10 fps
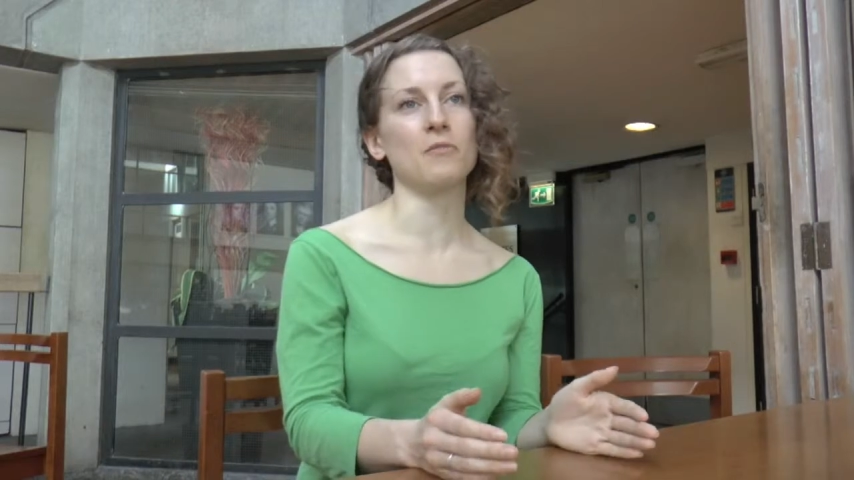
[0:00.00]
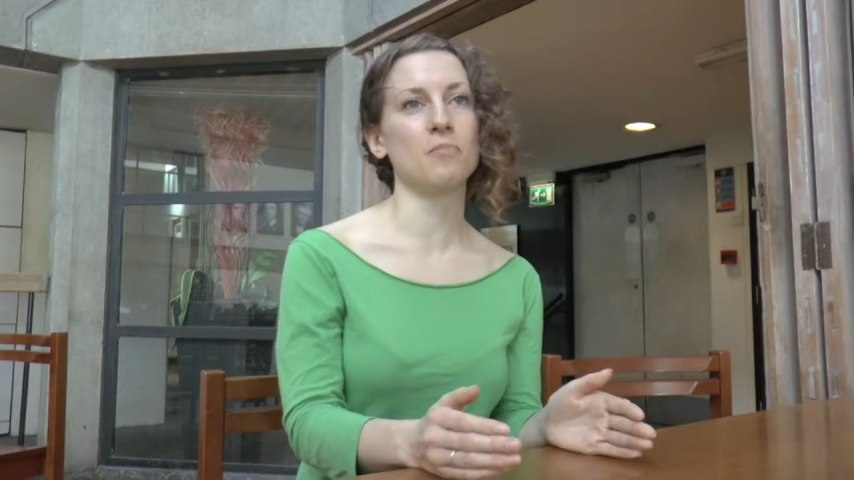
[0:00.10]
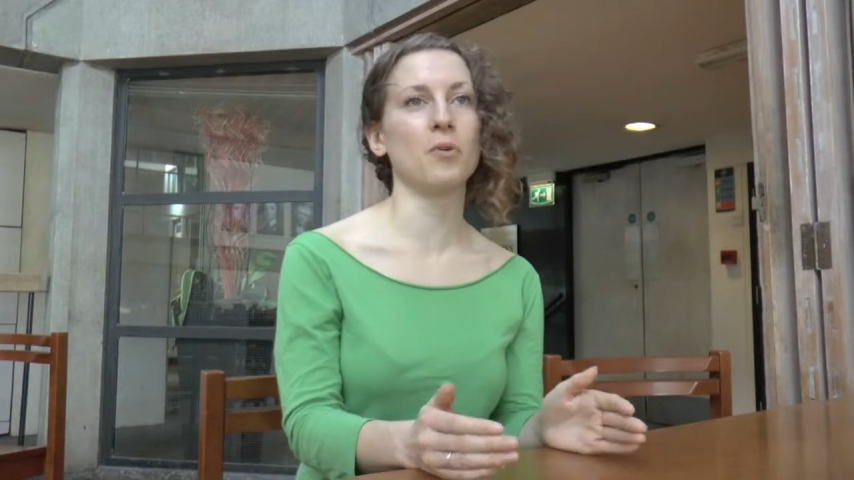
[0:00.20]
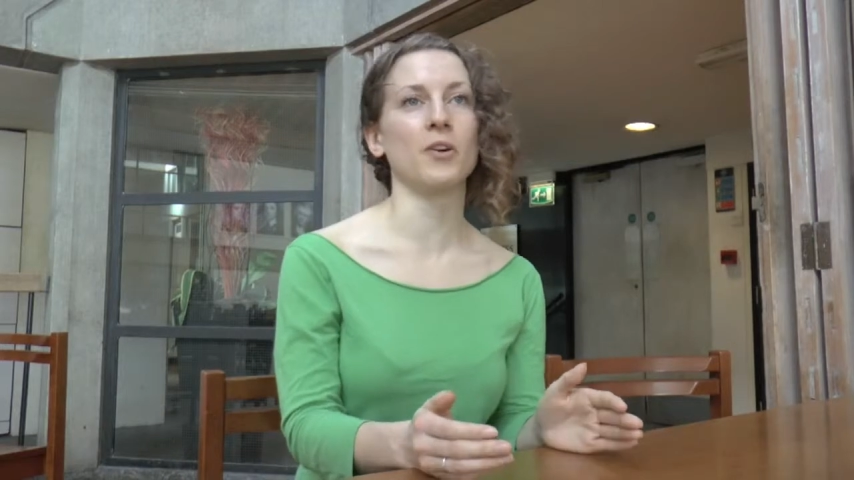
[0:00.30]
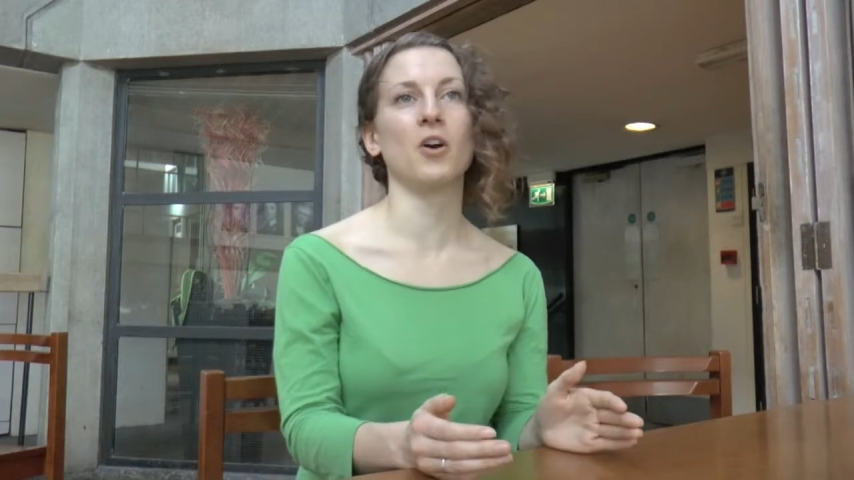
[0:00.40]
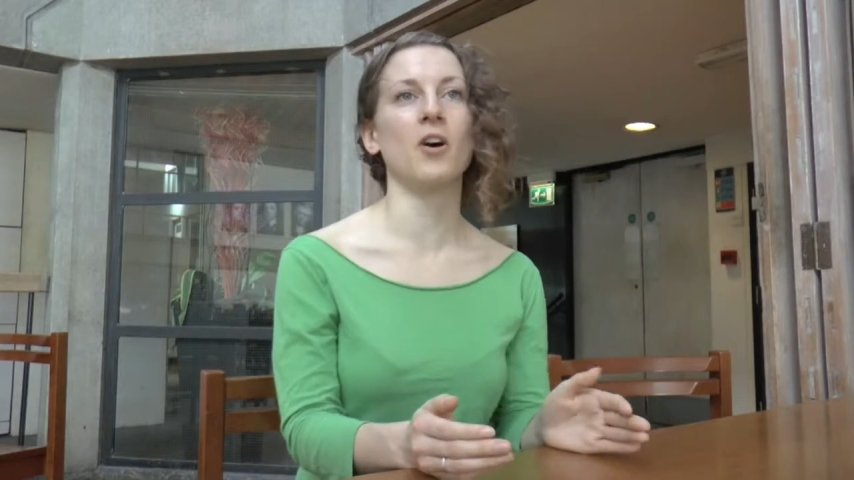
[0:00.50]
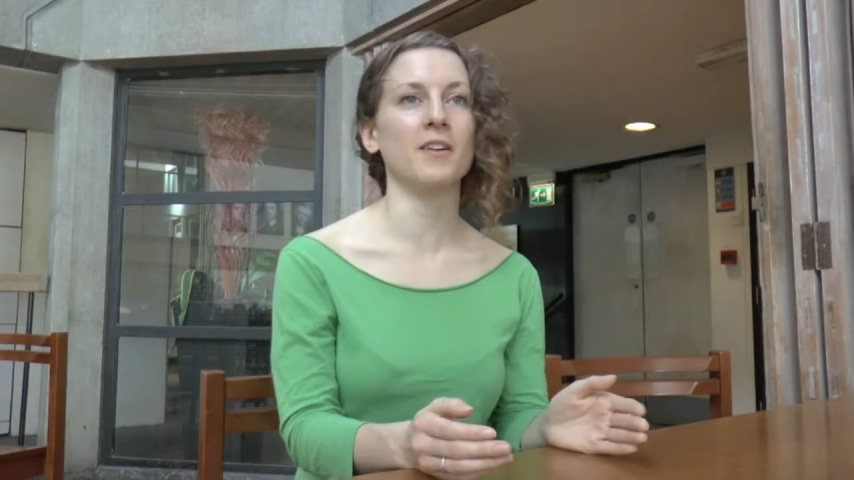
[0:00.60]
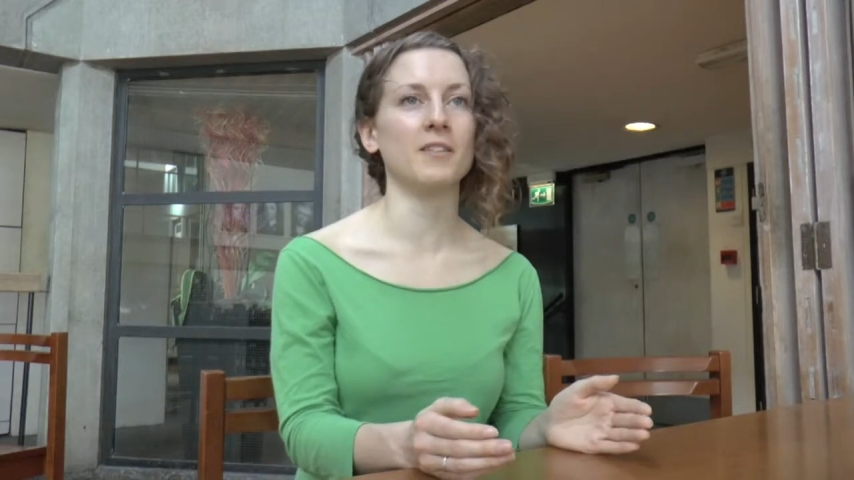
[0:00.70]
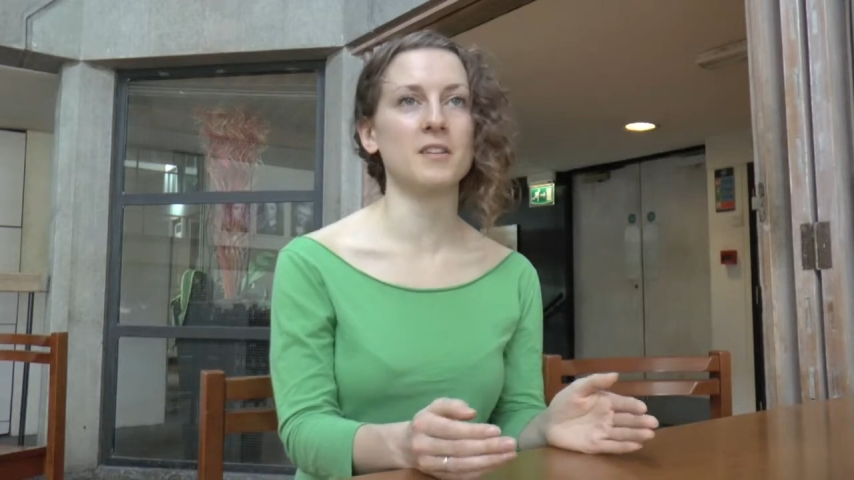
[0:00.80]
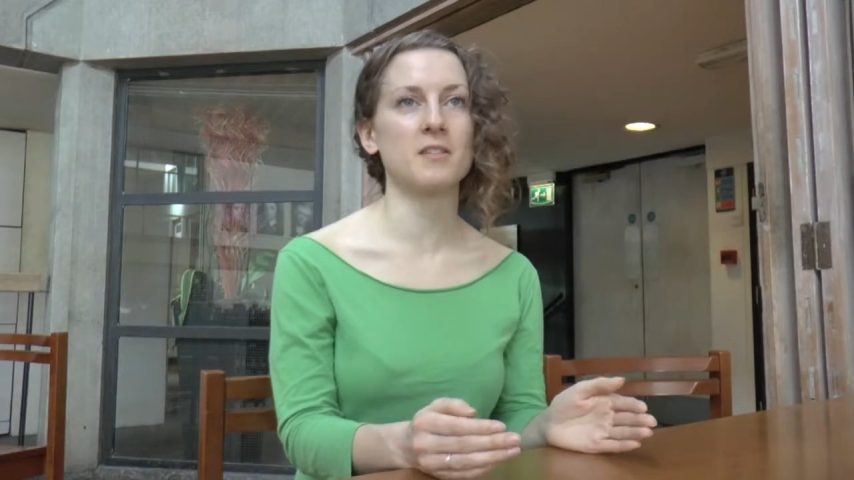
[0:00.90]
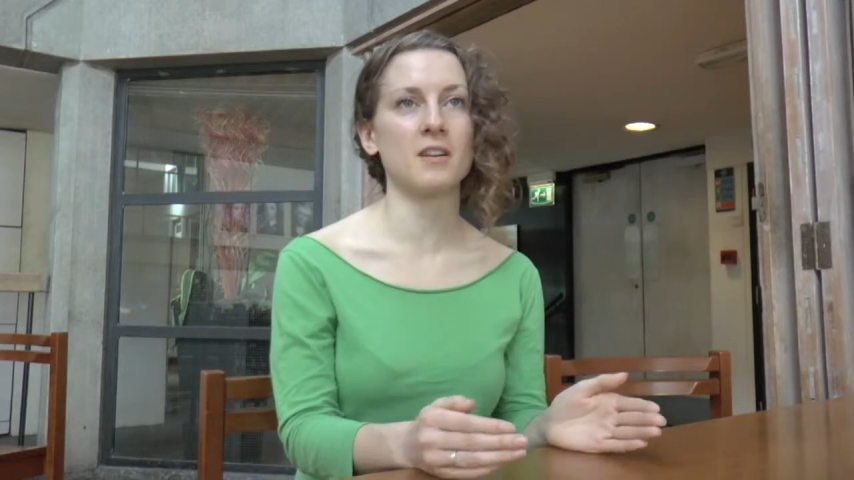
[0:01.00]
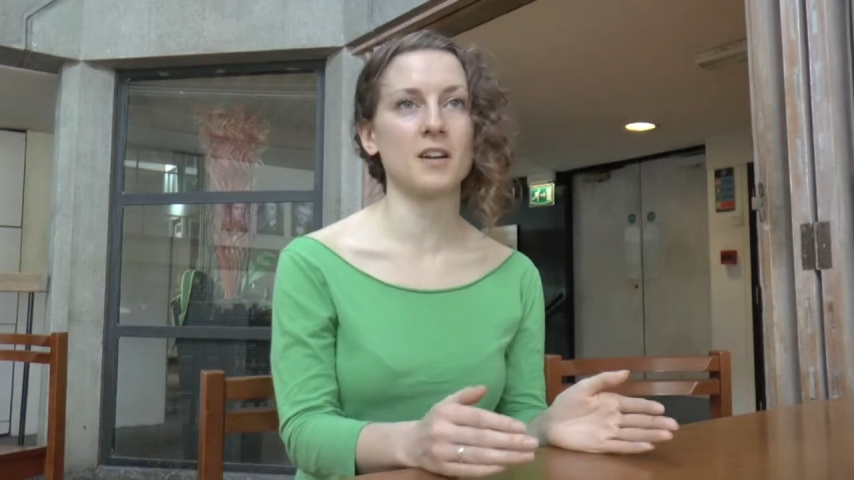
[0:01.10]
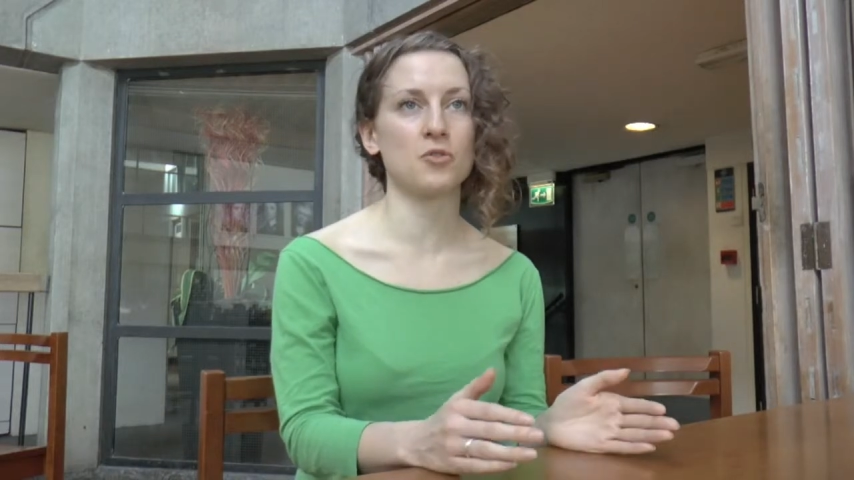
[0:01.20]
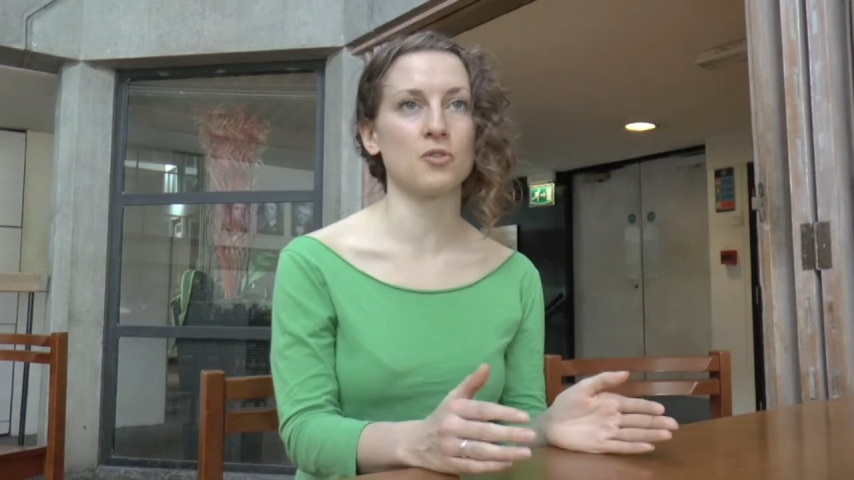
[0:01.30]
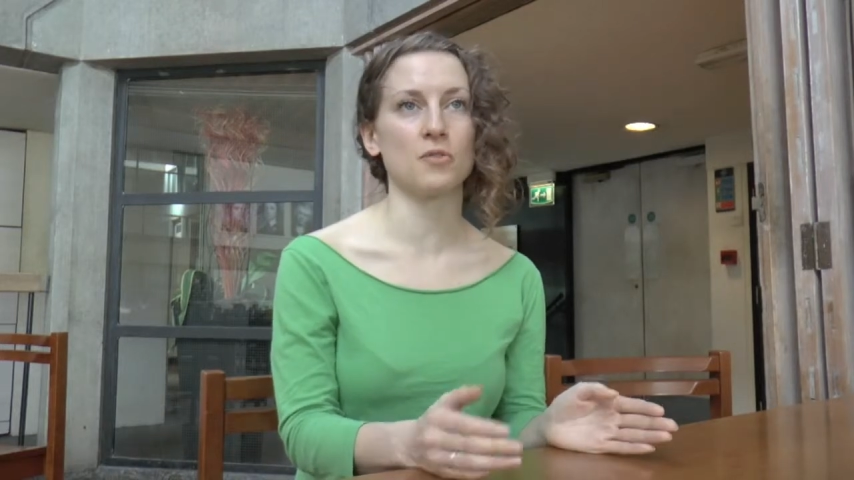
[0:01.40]
of putting on at least an
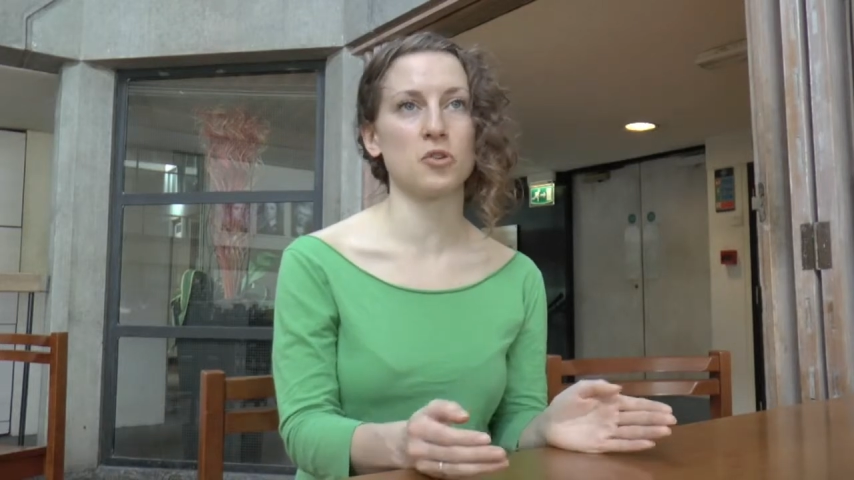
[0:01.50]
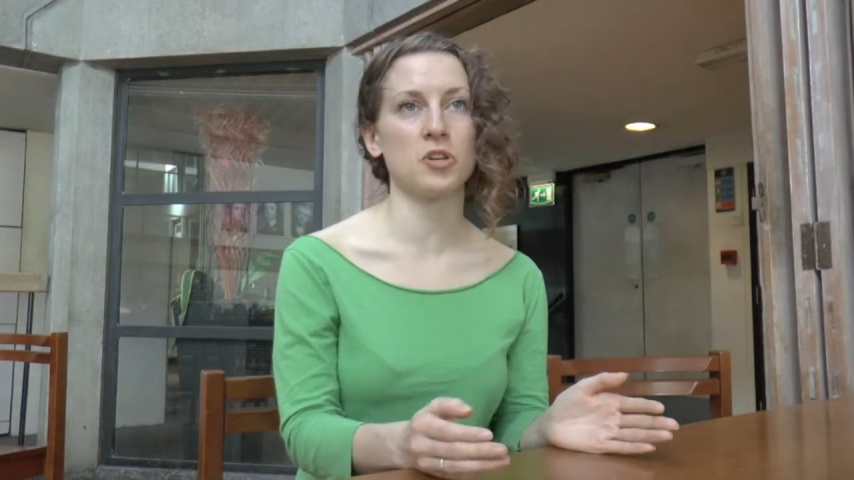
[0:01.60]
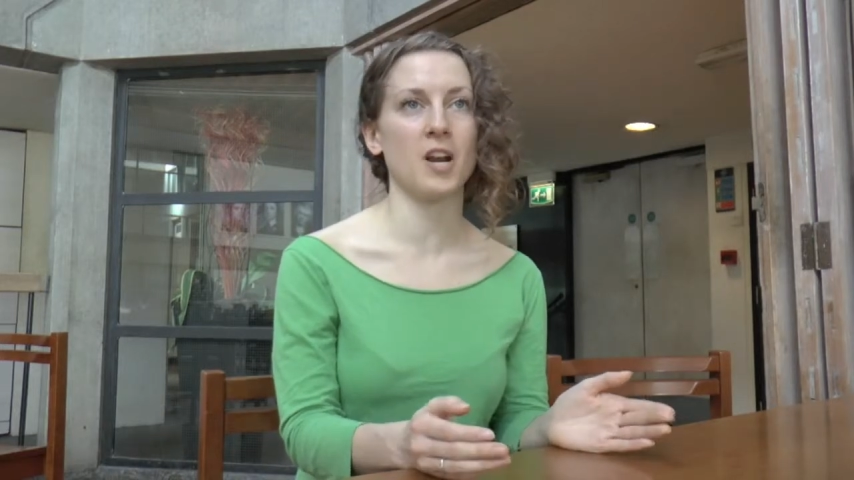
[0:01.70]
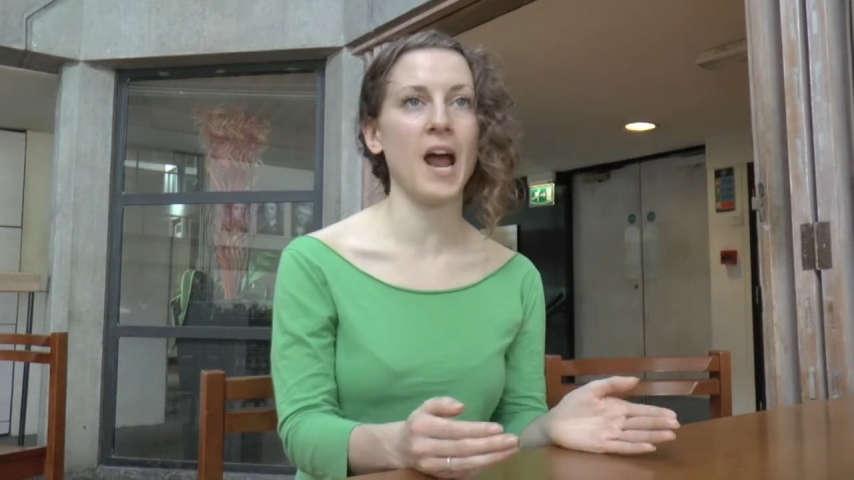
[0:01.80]
extroversion